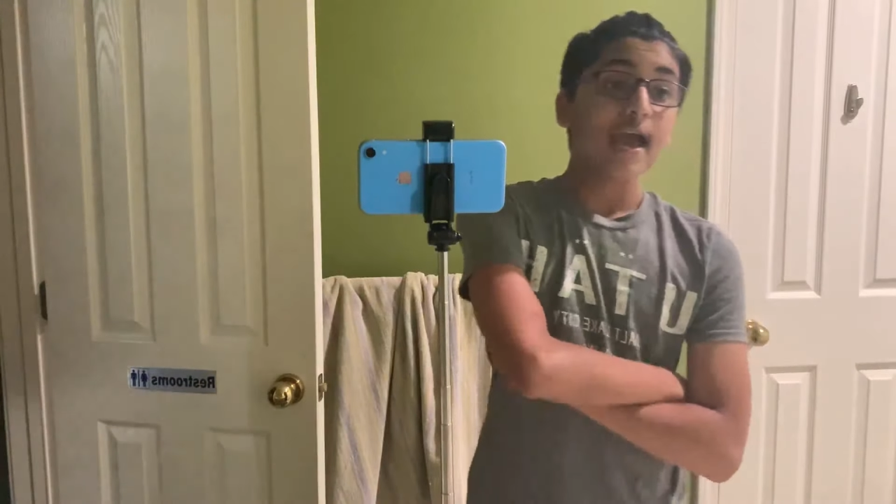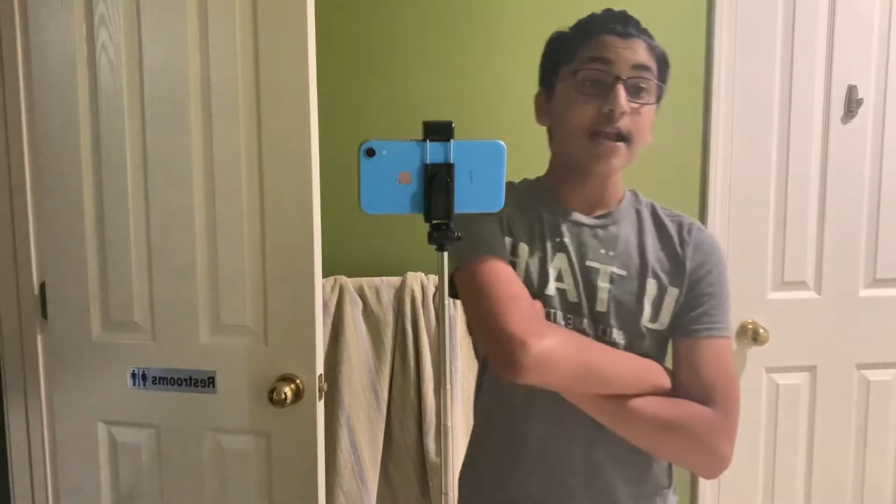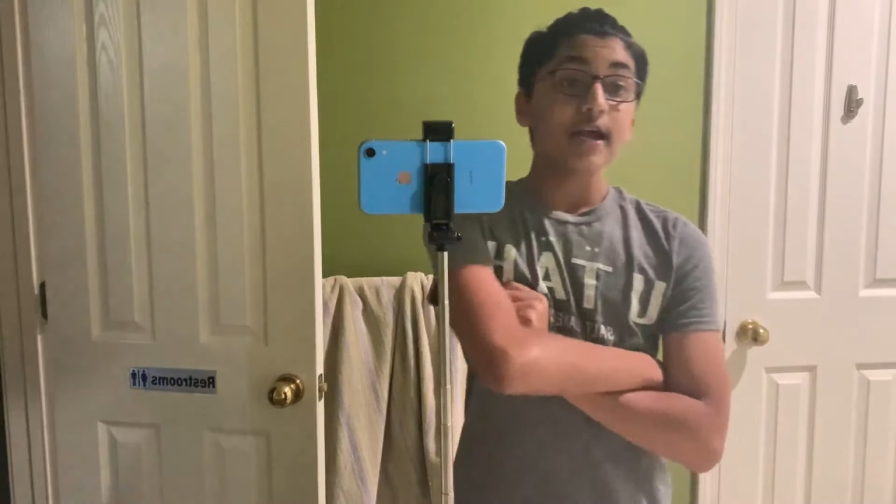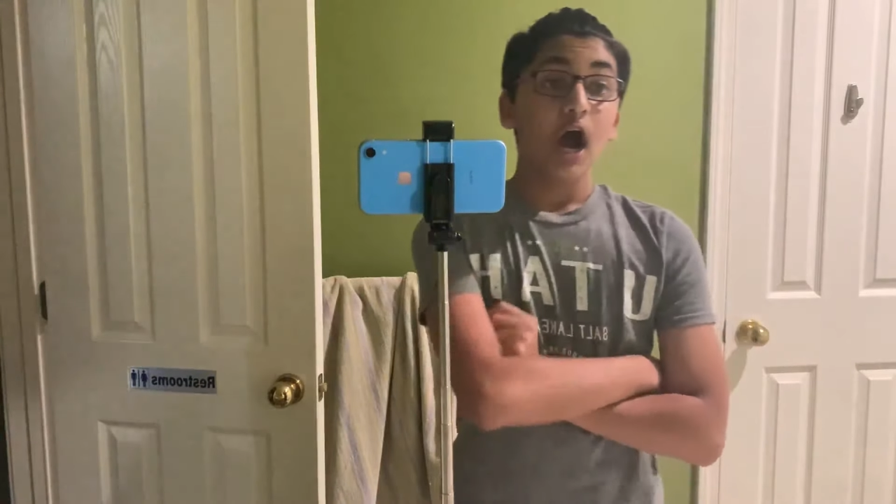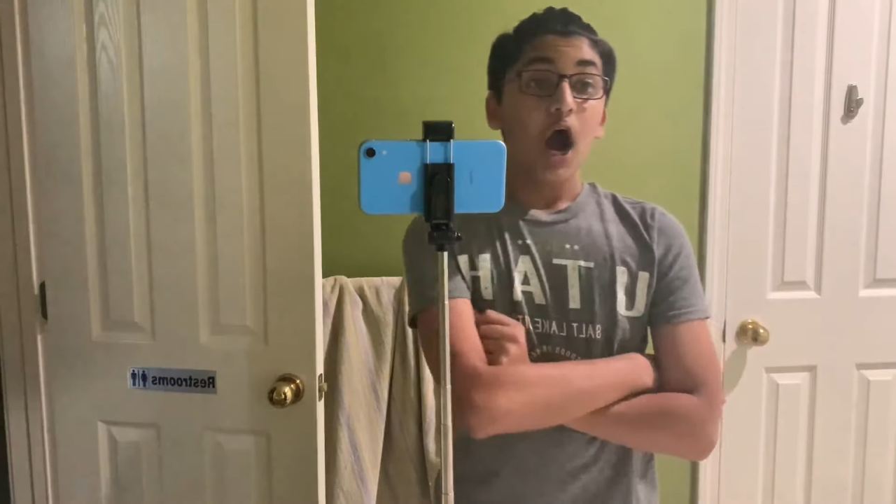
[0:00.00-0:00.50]

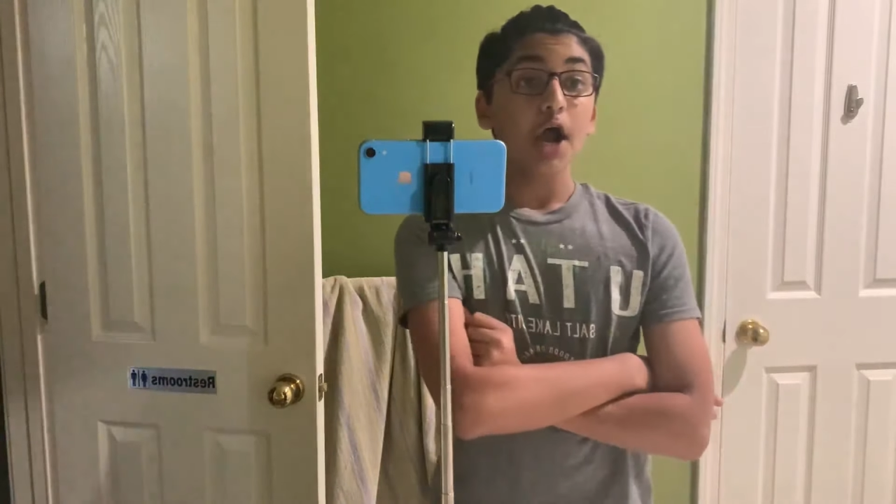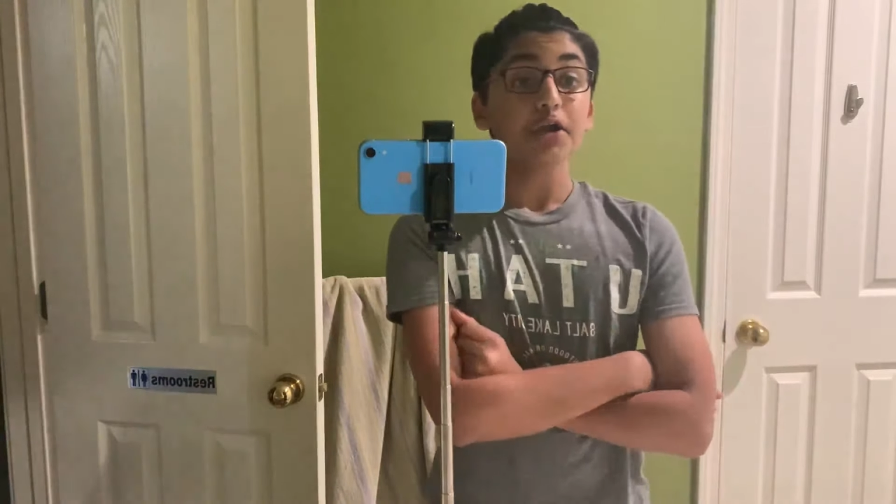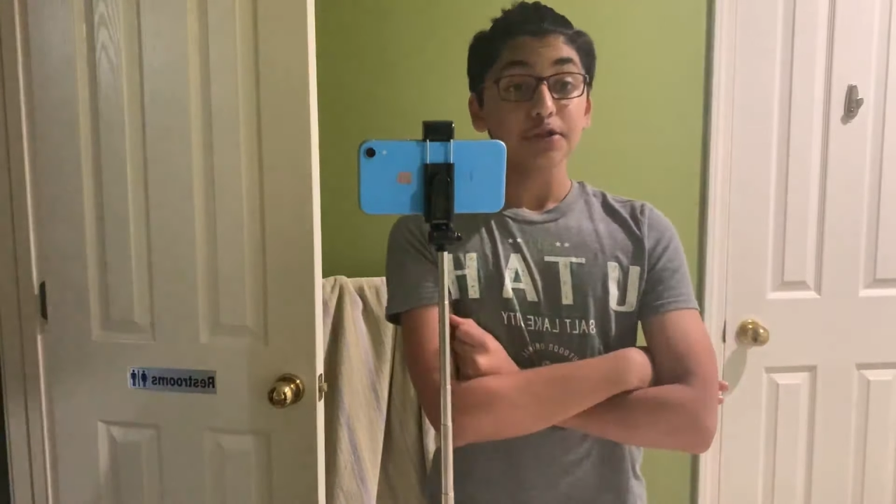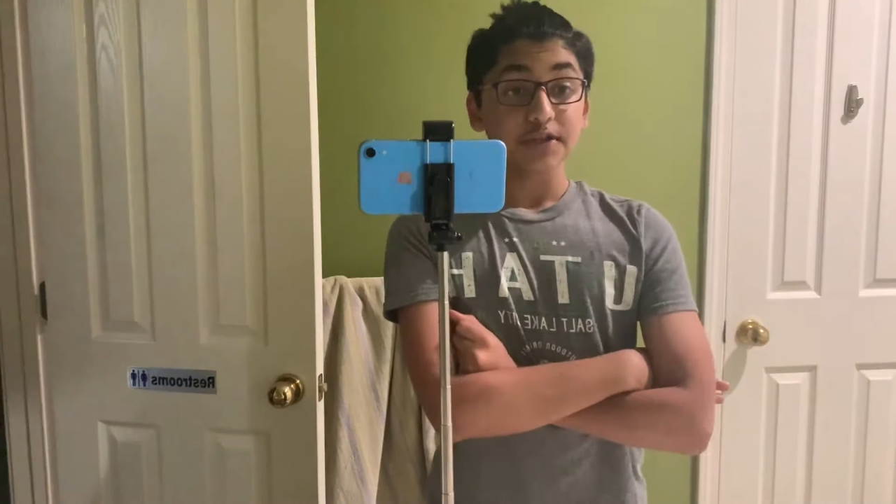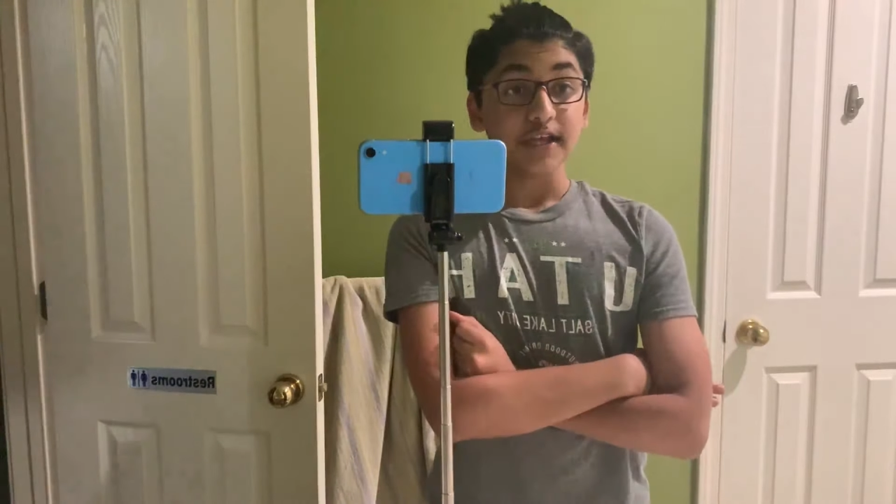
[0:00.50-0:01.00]
And
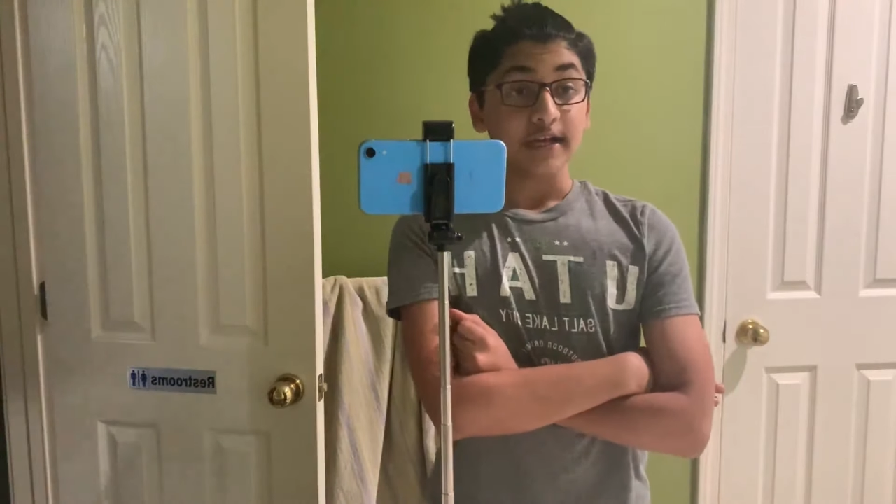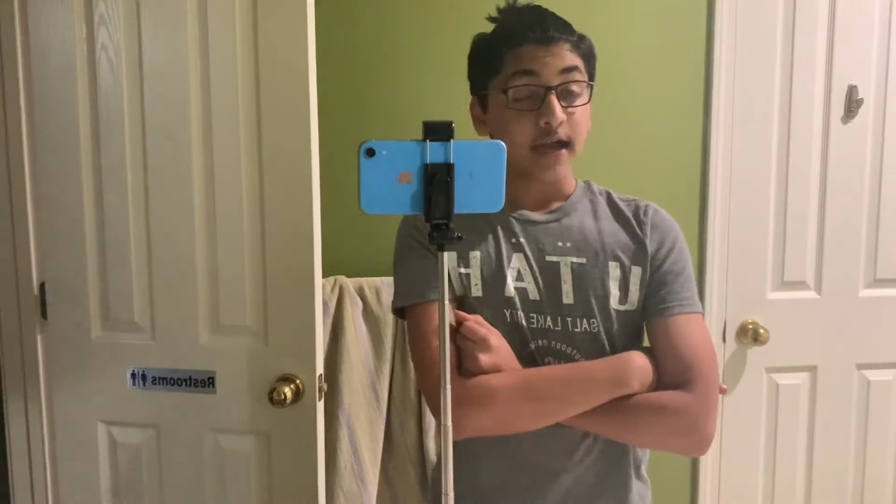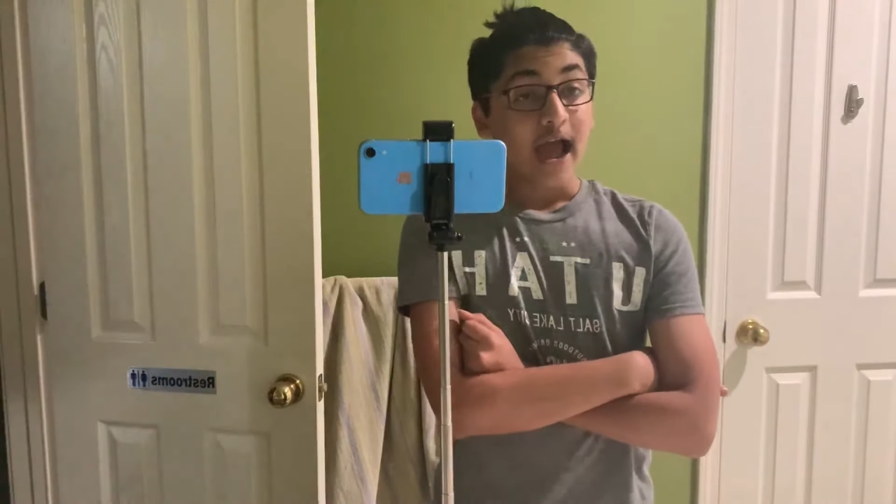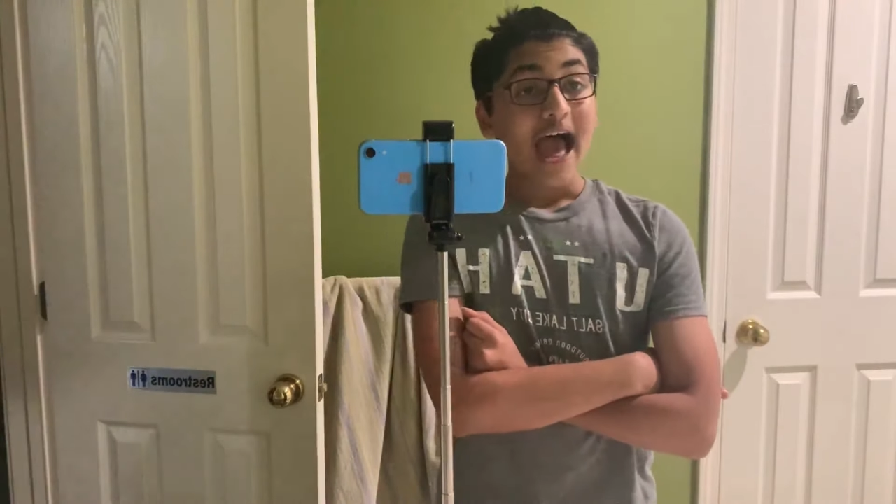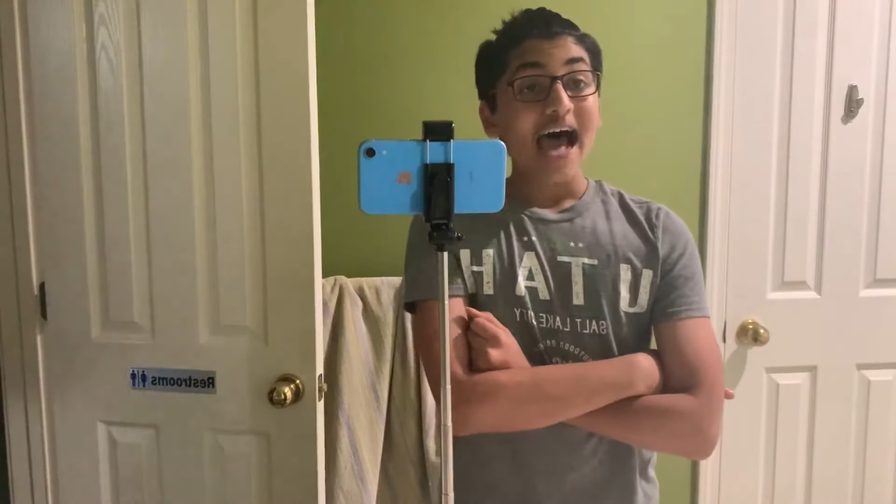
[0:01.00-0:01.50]
another
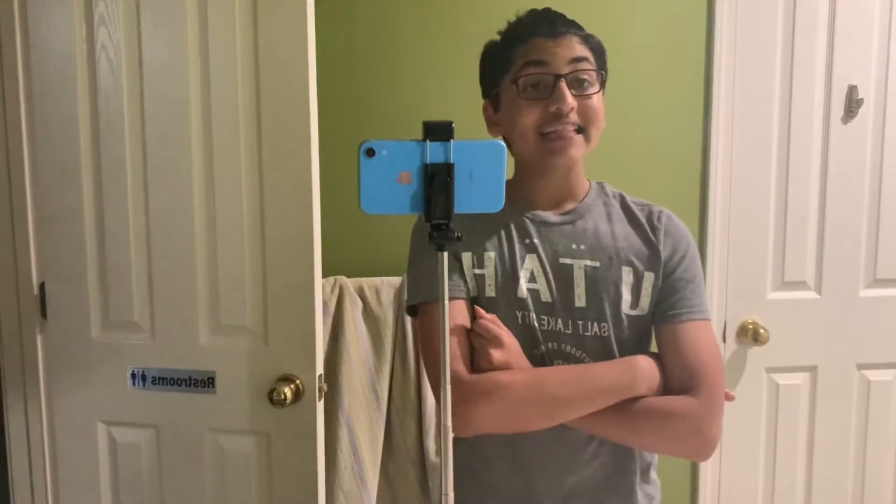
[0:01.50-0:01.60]
thing,